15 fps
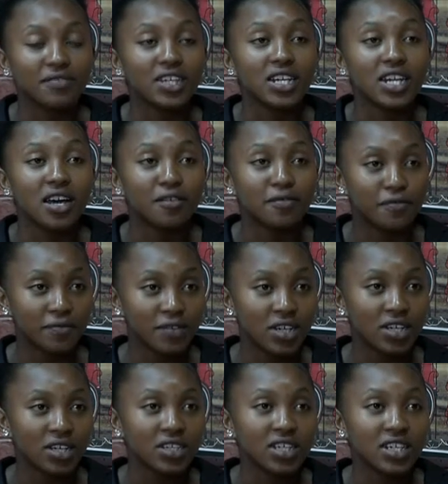
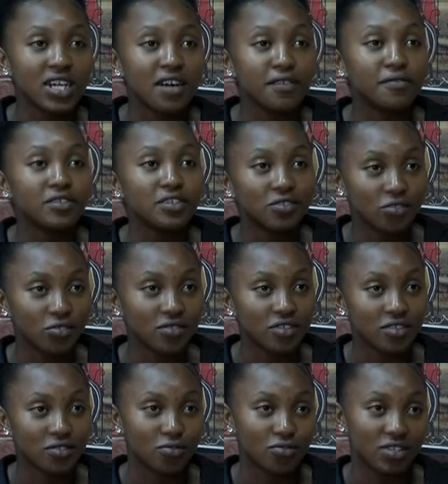enough
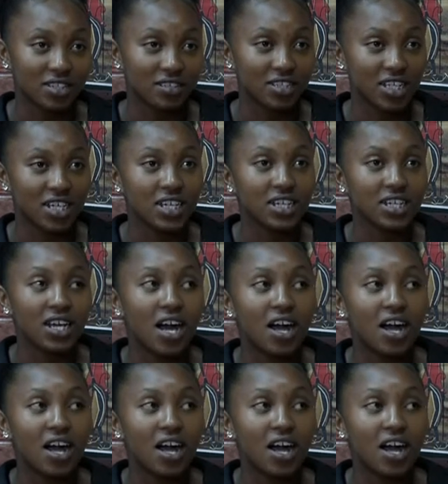resources to sustain